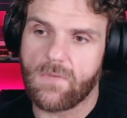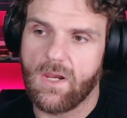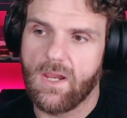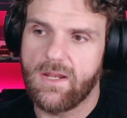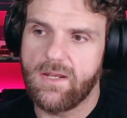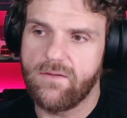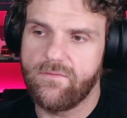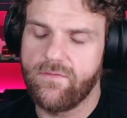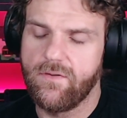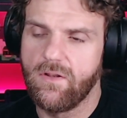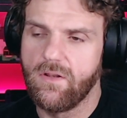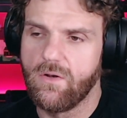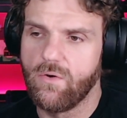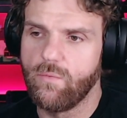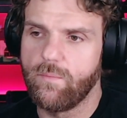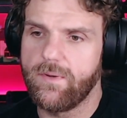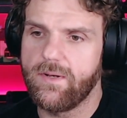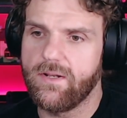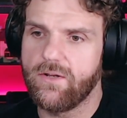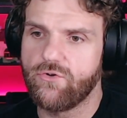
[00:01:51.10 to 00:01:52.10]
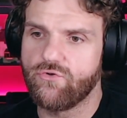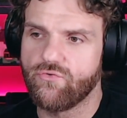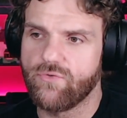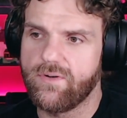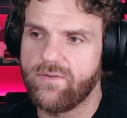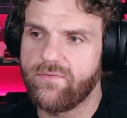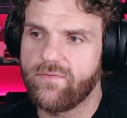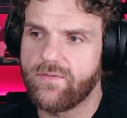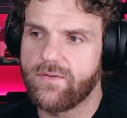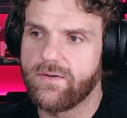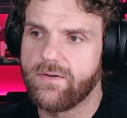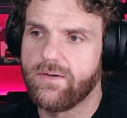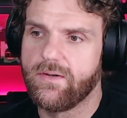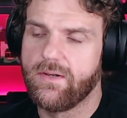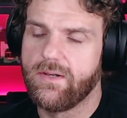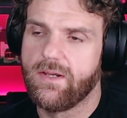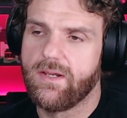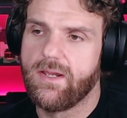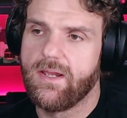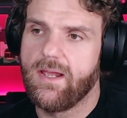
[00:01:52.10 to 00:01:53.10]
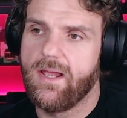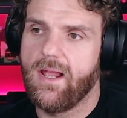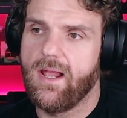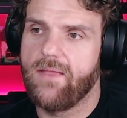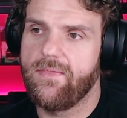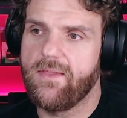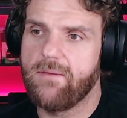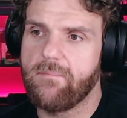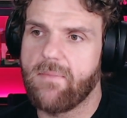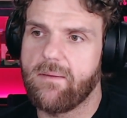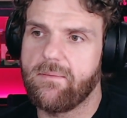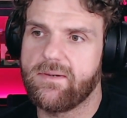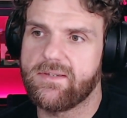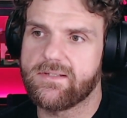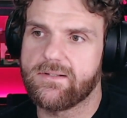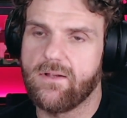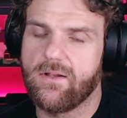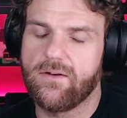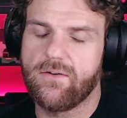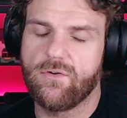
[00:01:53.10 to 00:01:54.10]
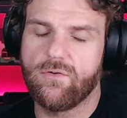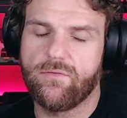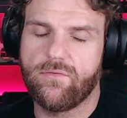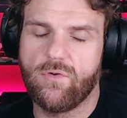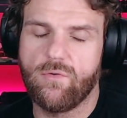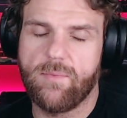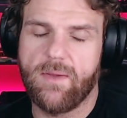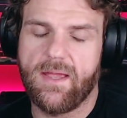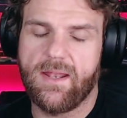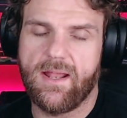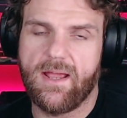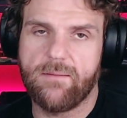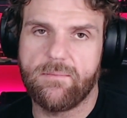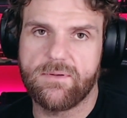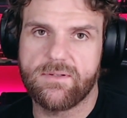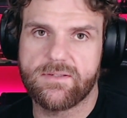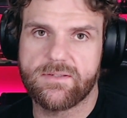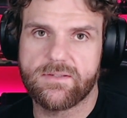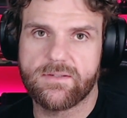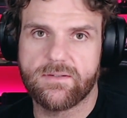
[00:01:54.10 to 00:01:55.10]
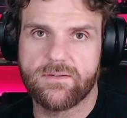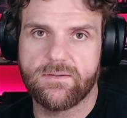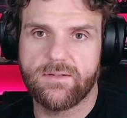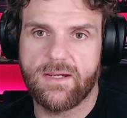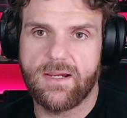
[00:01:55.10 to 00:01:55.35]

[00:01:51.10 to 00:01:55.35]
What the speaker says: And you feel a little bit adrift. And then maybe you slide into a few bad habits